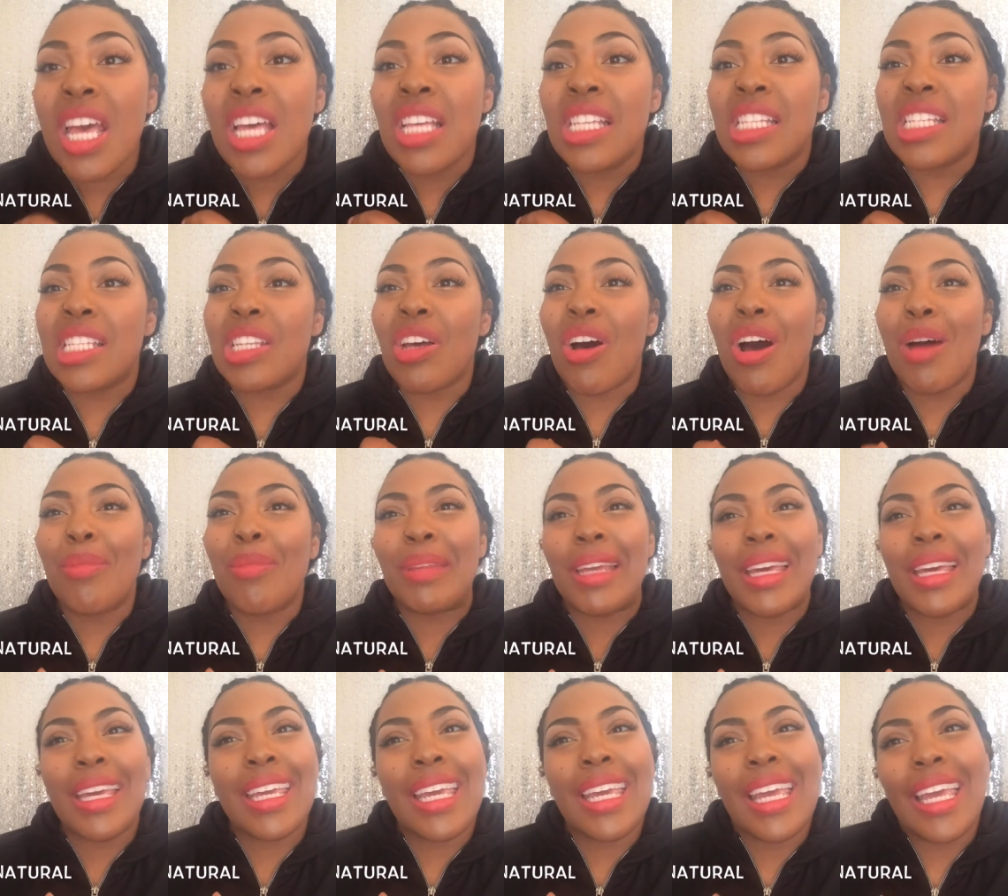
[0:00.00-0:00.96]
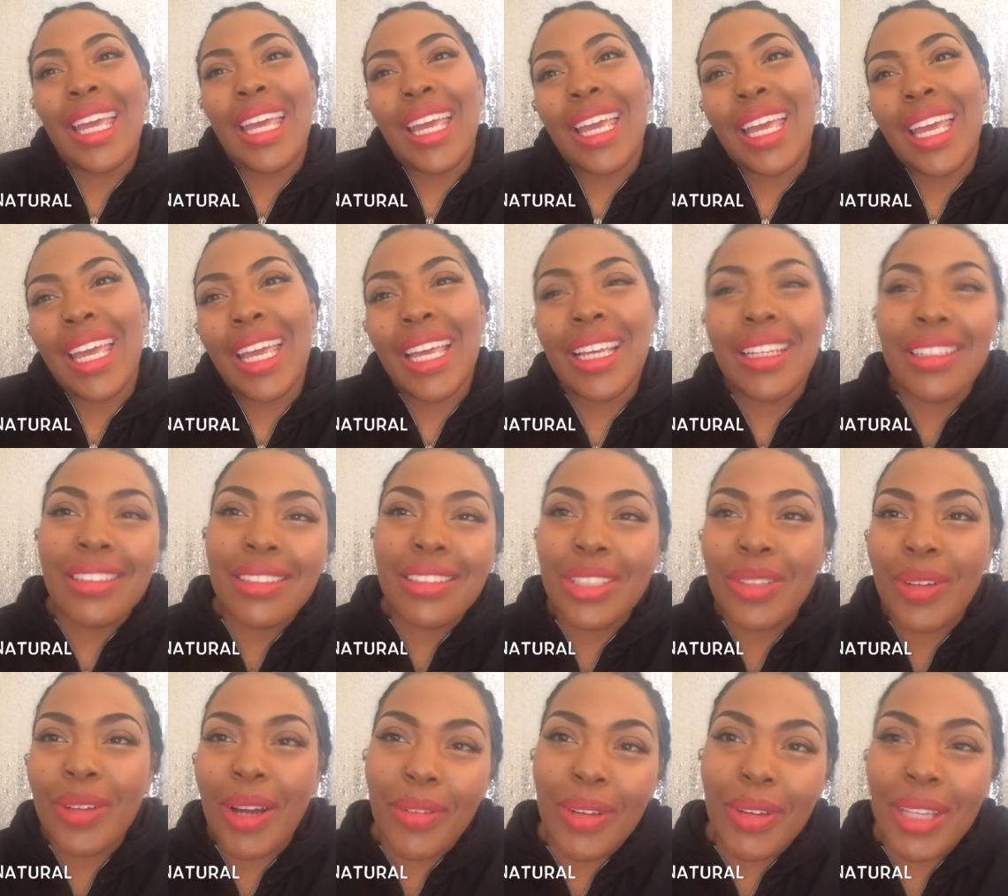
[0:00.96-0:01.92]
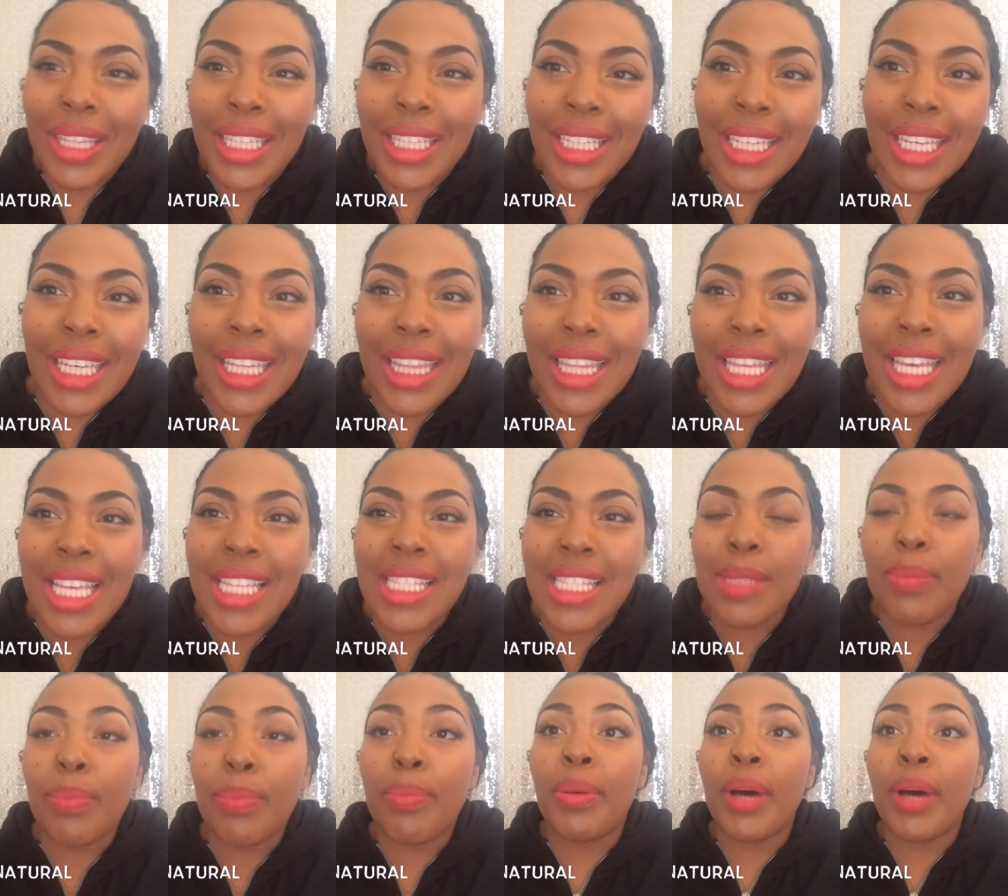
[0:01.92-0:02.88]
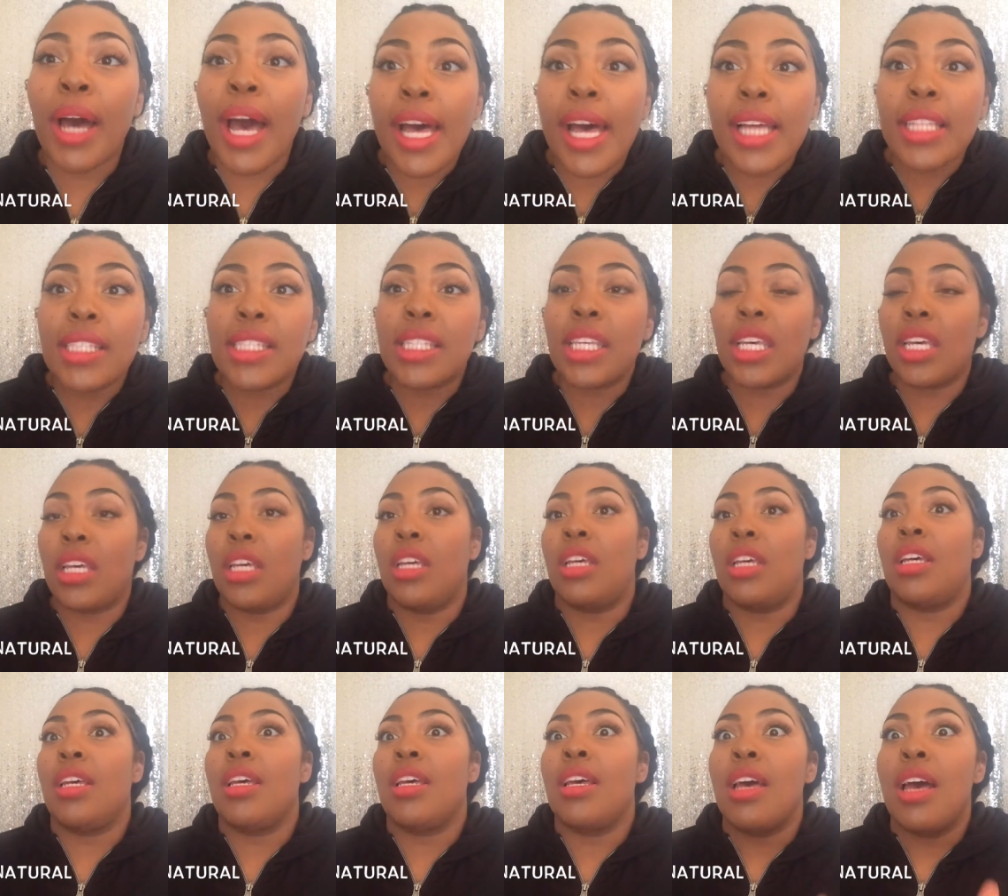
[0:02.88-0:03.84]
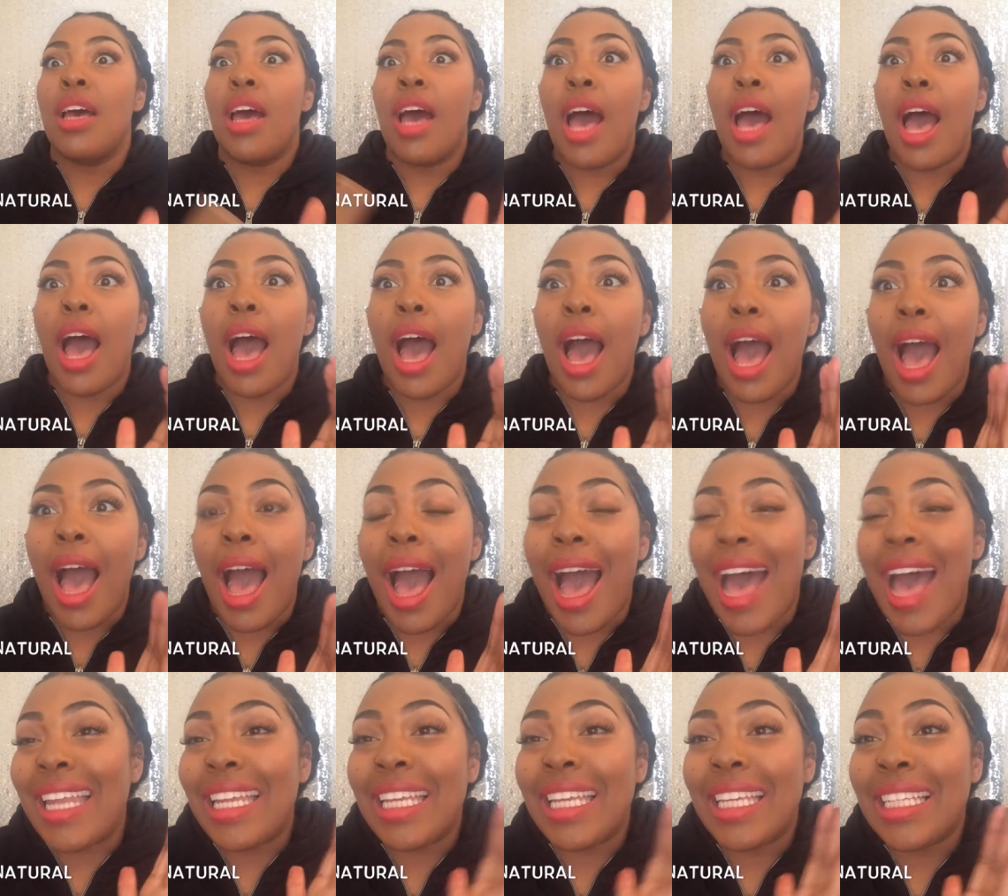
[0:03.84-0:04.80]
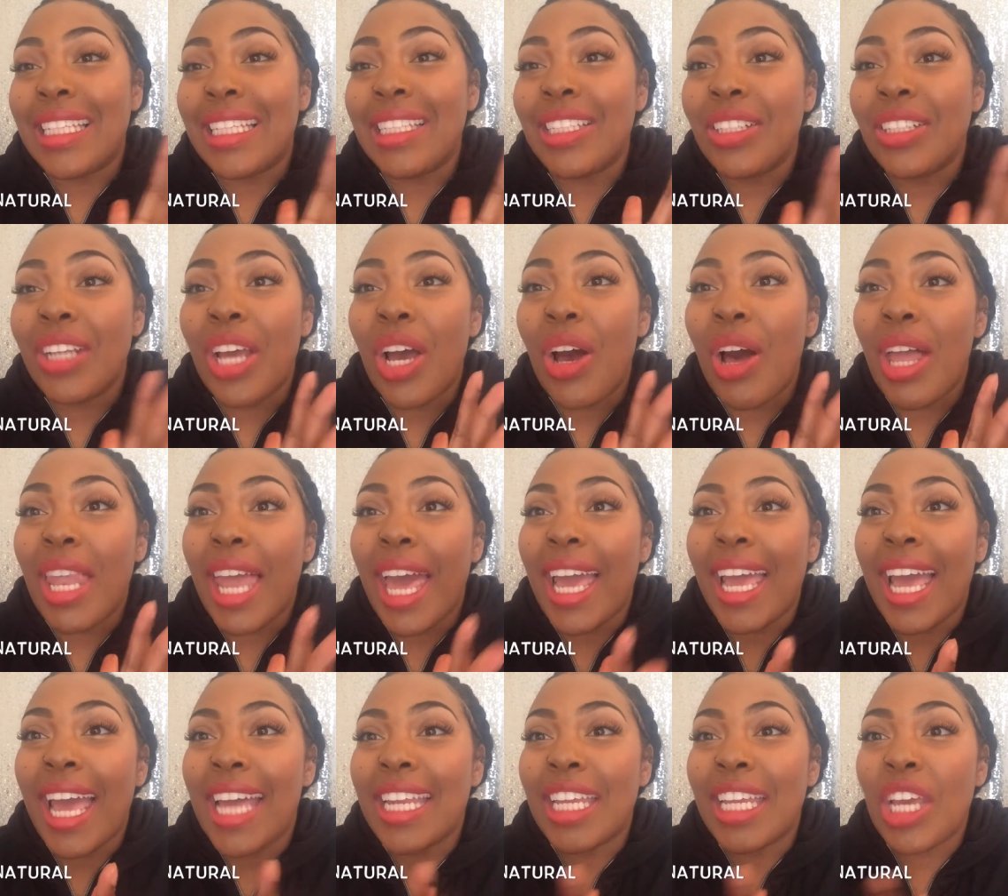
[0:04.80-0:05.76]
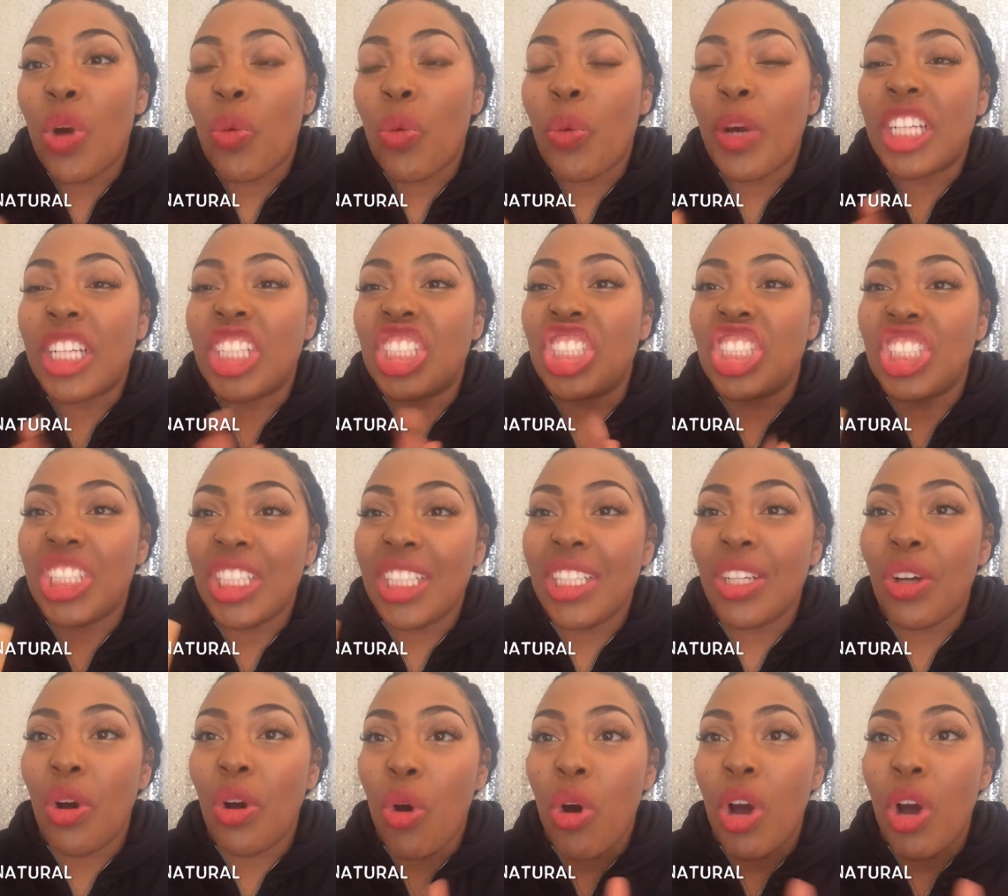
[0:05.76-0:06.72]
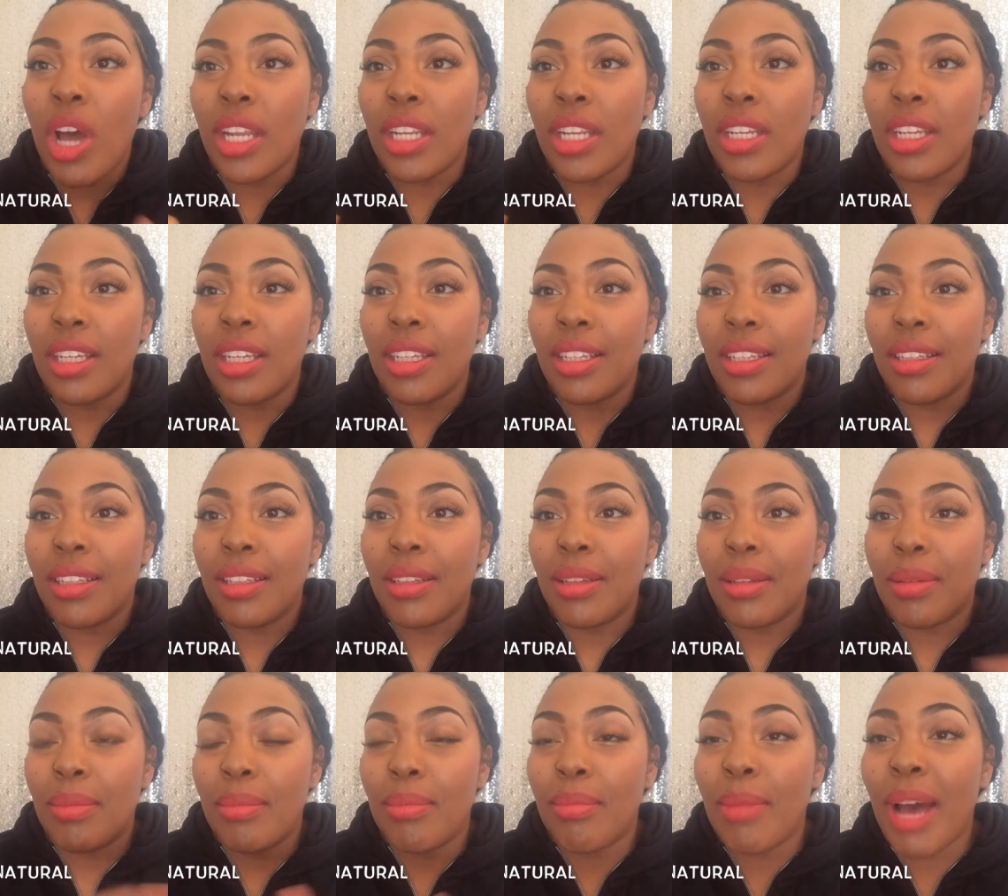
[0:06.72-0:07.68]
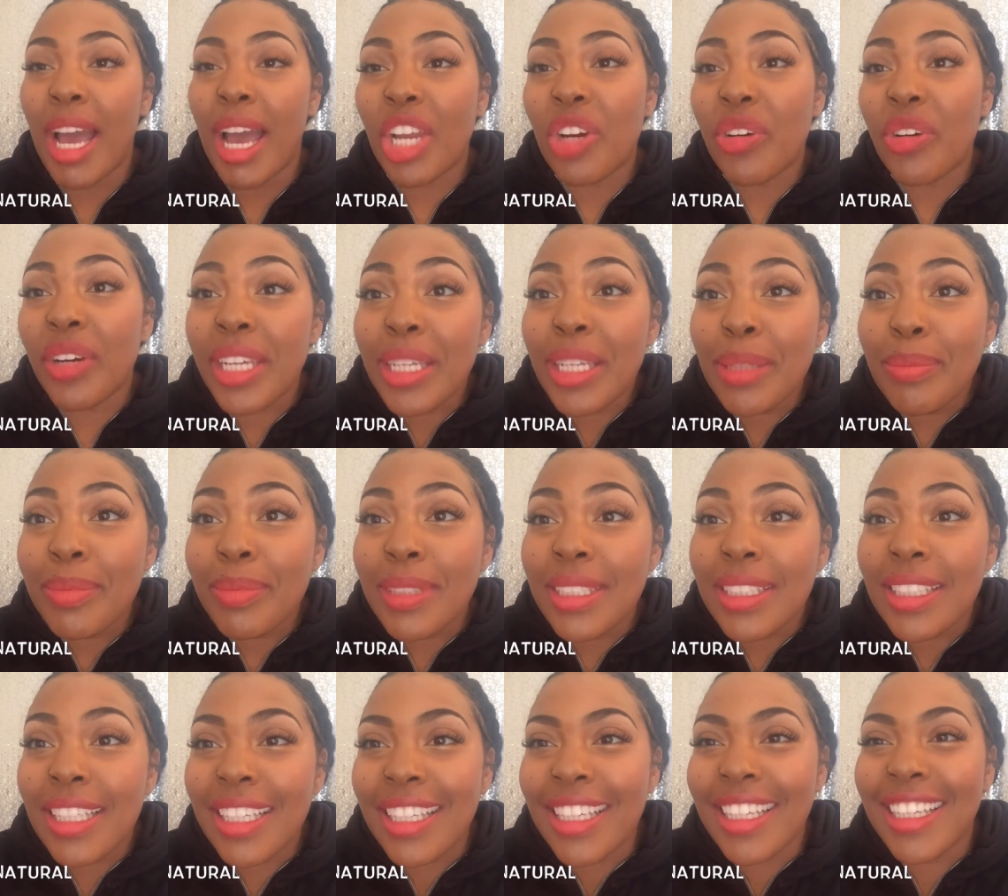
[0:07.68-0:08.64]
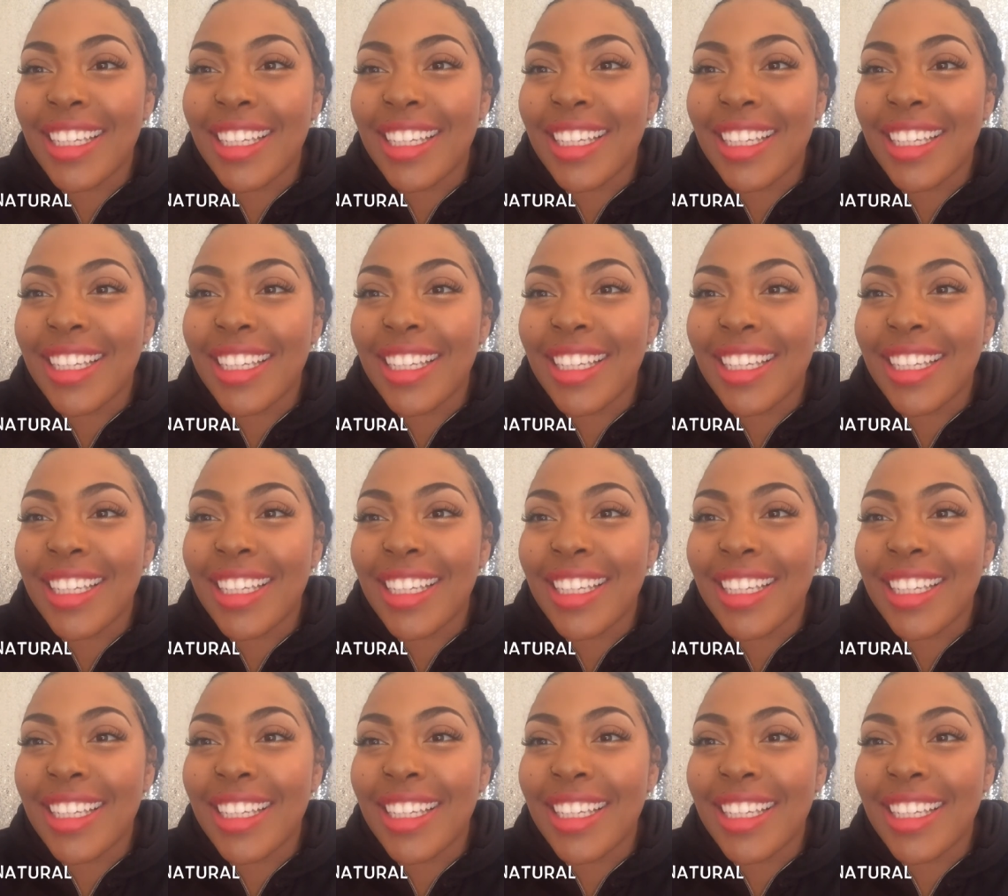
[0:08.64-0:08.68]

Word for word: So I'm like, eh, do I really need this? But I did, you know, like I didn't want to cheat on my creams,